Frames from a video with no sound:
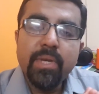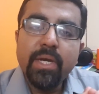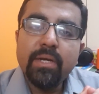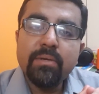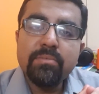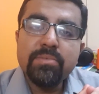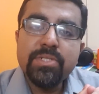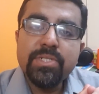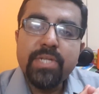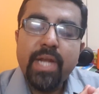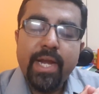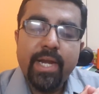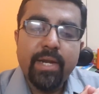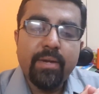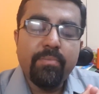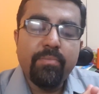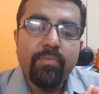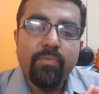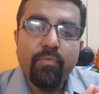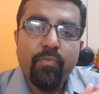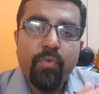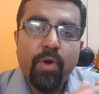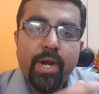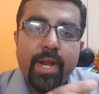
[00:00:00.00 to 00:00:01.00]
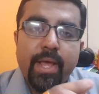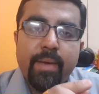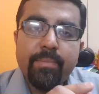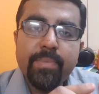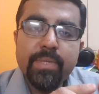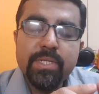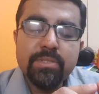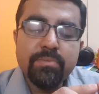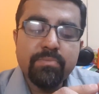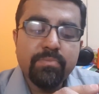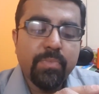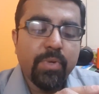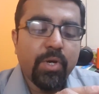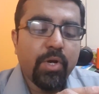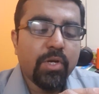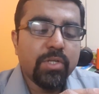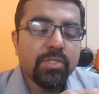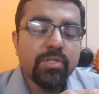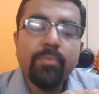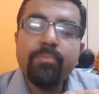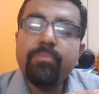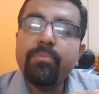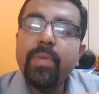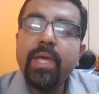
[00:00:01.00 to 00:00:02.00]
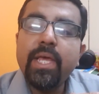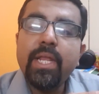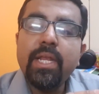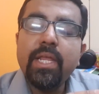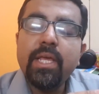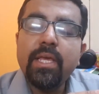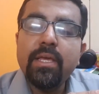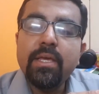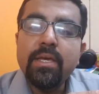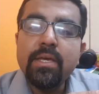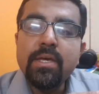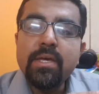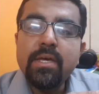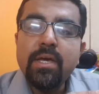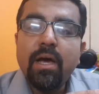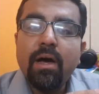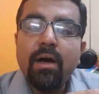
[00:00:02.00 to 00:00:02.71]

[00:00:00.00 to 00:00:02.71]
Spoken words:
becomes tight. What happens? Because of many